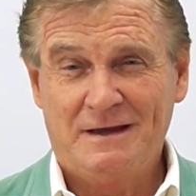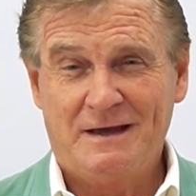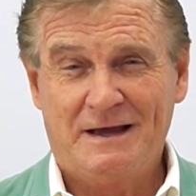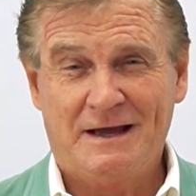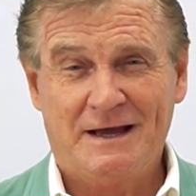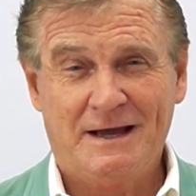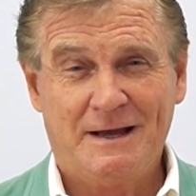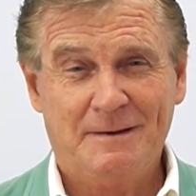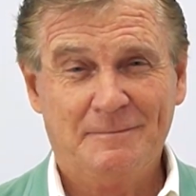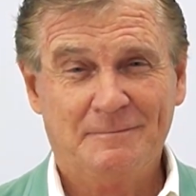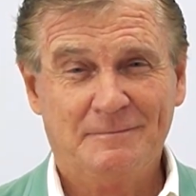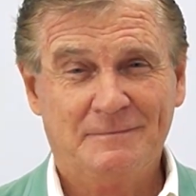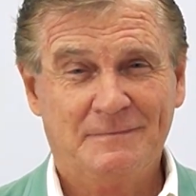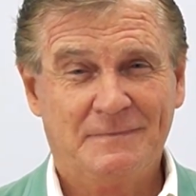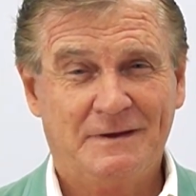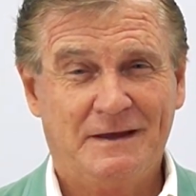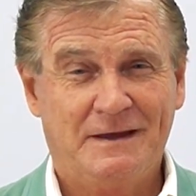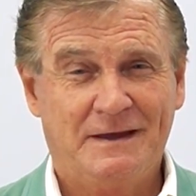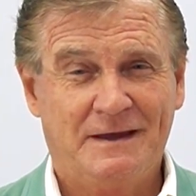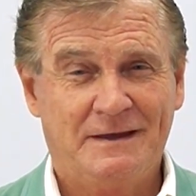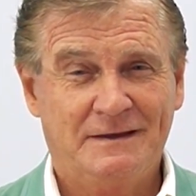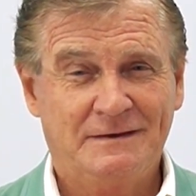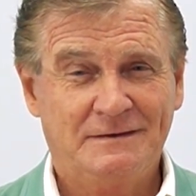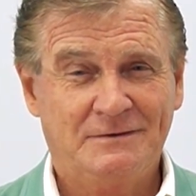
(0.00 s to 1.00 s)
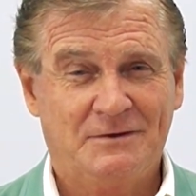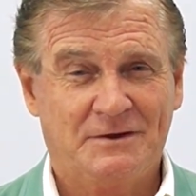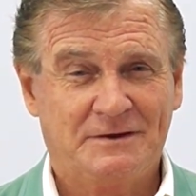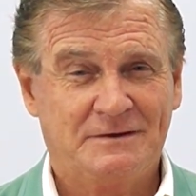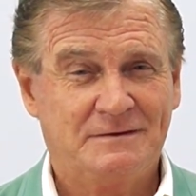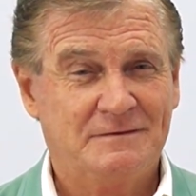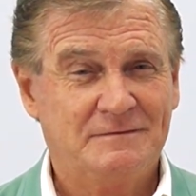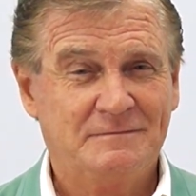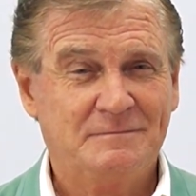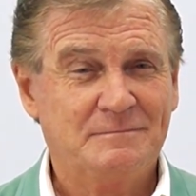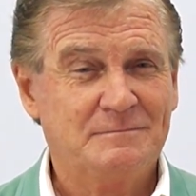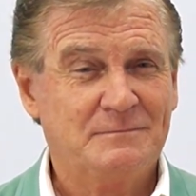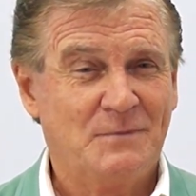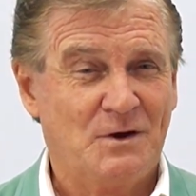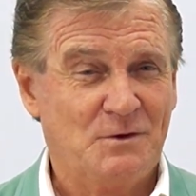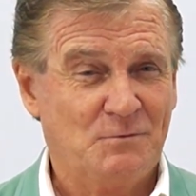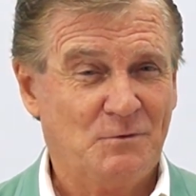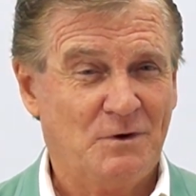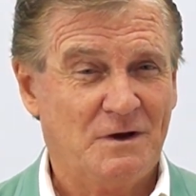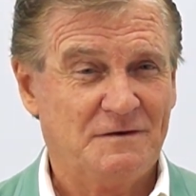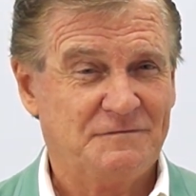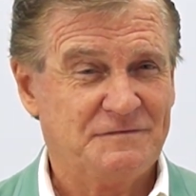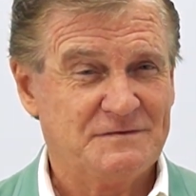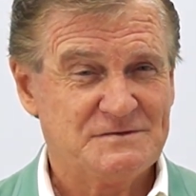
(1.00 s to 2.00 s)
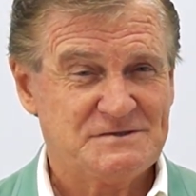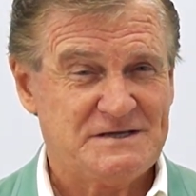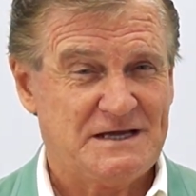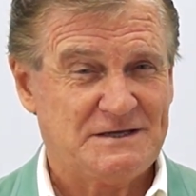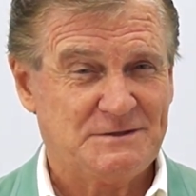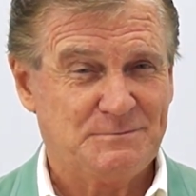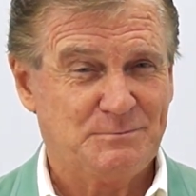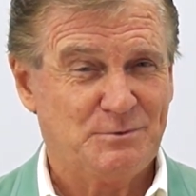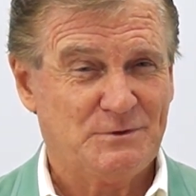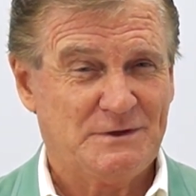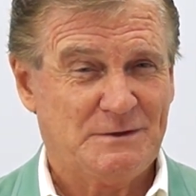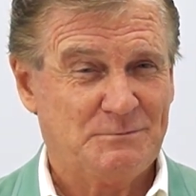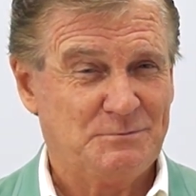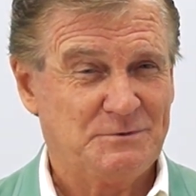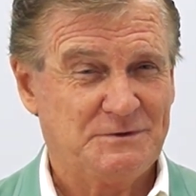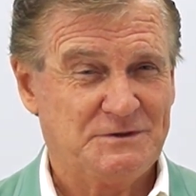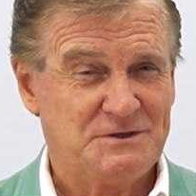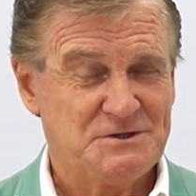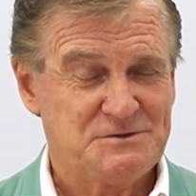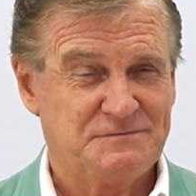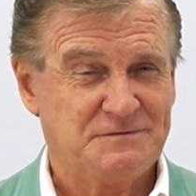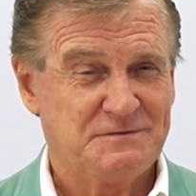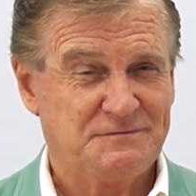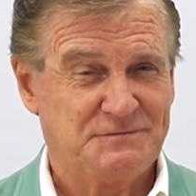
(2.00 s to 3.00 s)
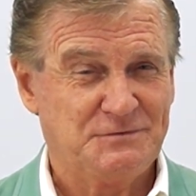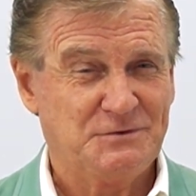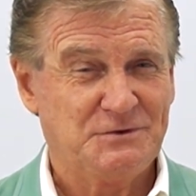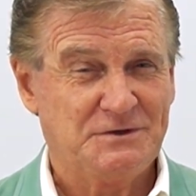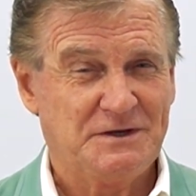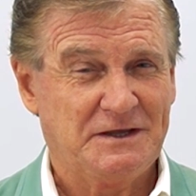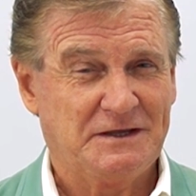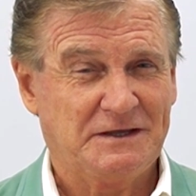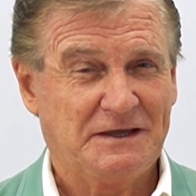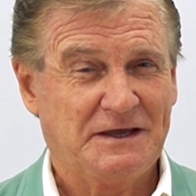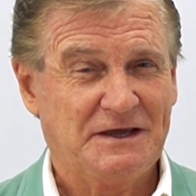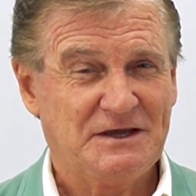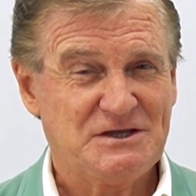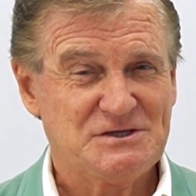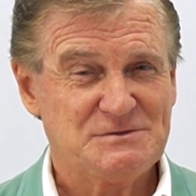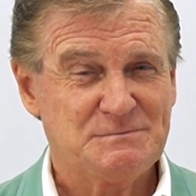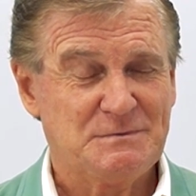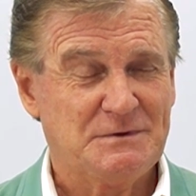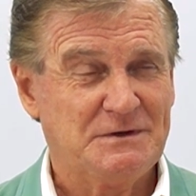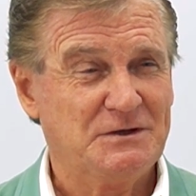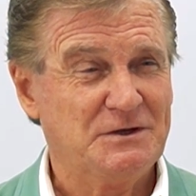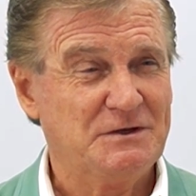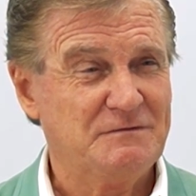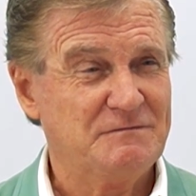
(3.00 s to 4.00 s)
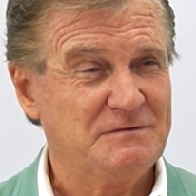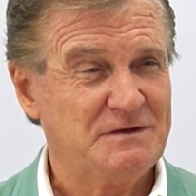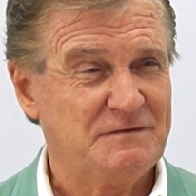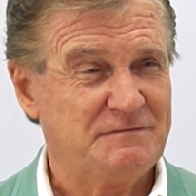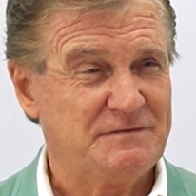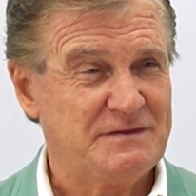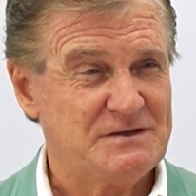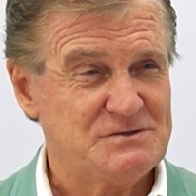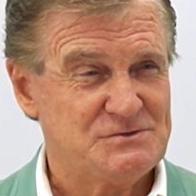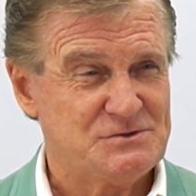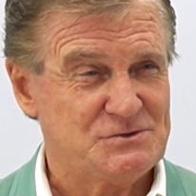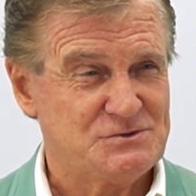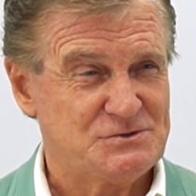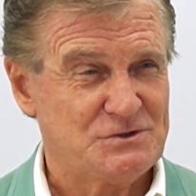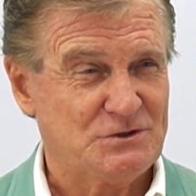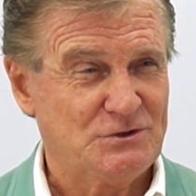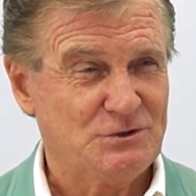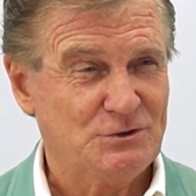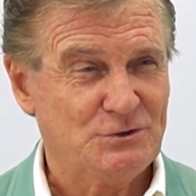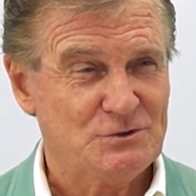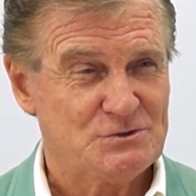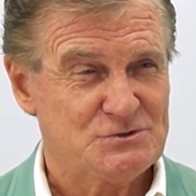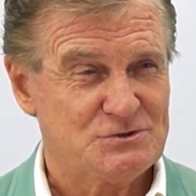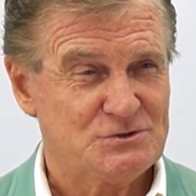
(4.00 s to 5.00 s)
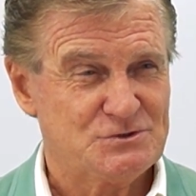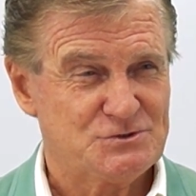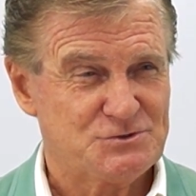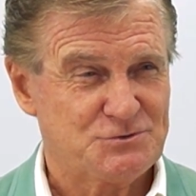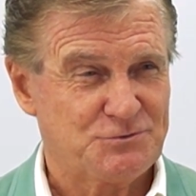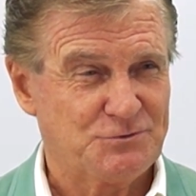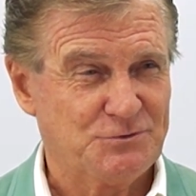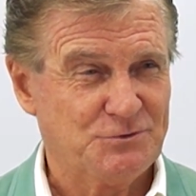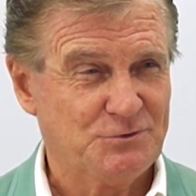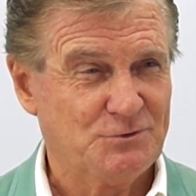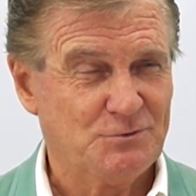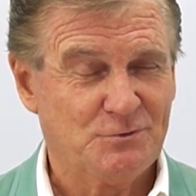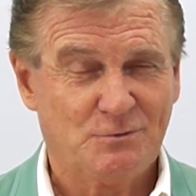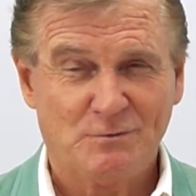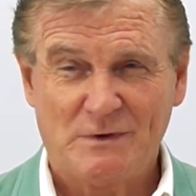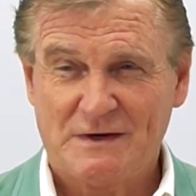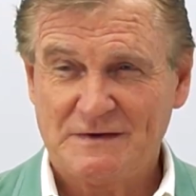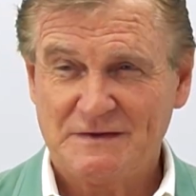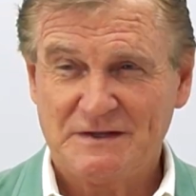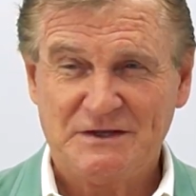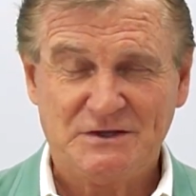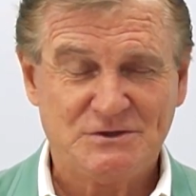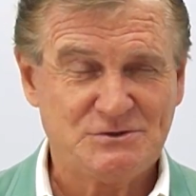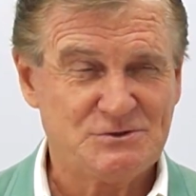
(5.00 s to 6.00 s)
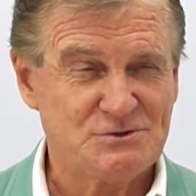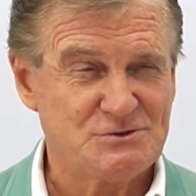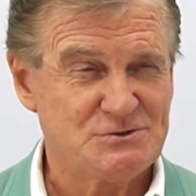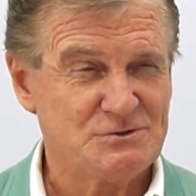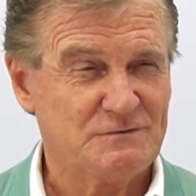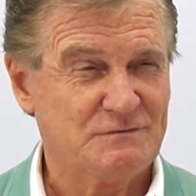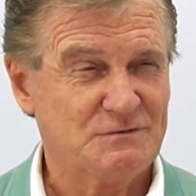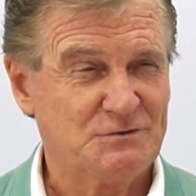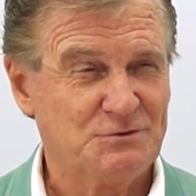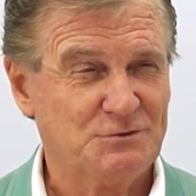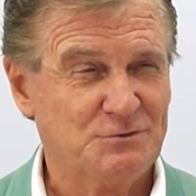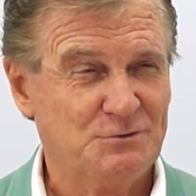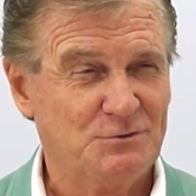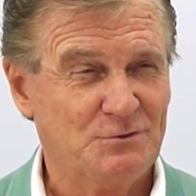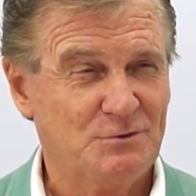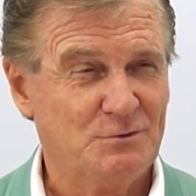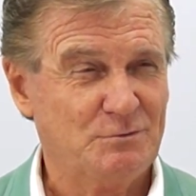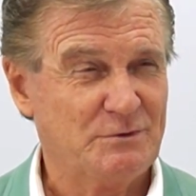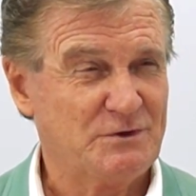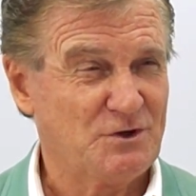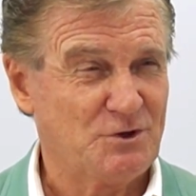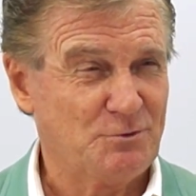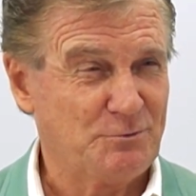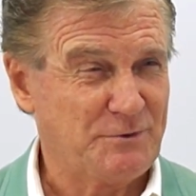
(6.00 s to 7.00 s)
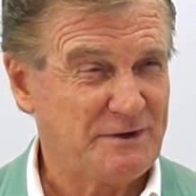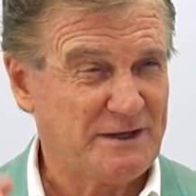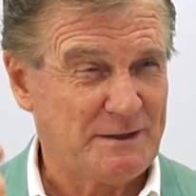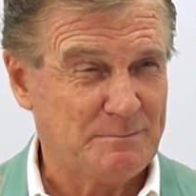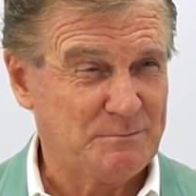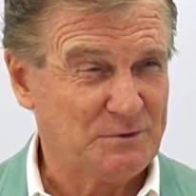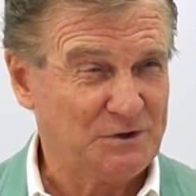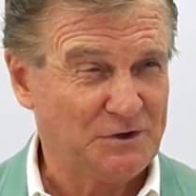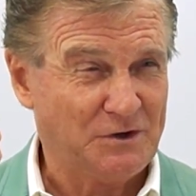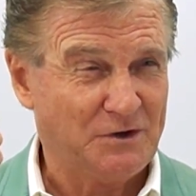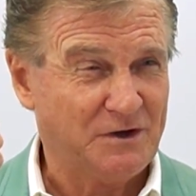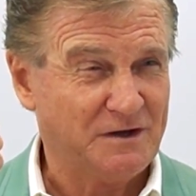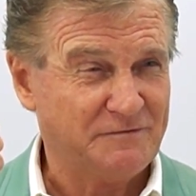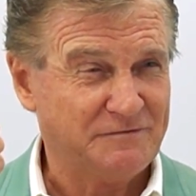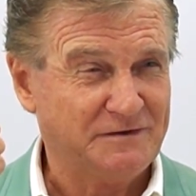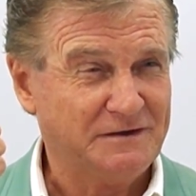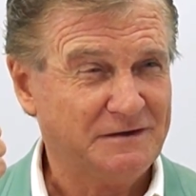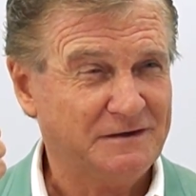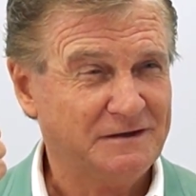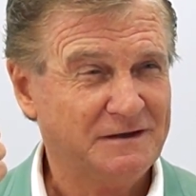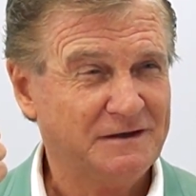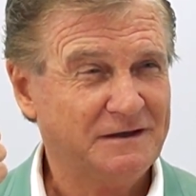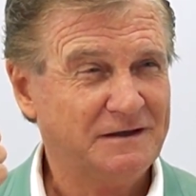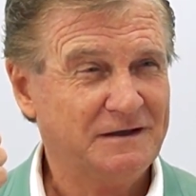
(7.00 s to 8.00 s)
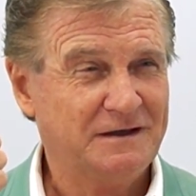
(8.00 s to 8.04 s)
Um, uh, like my wife has had to put up with this for a few decades, but even if there's just a loose screw on one of the hinges of the door, we've got to ring up MacGyver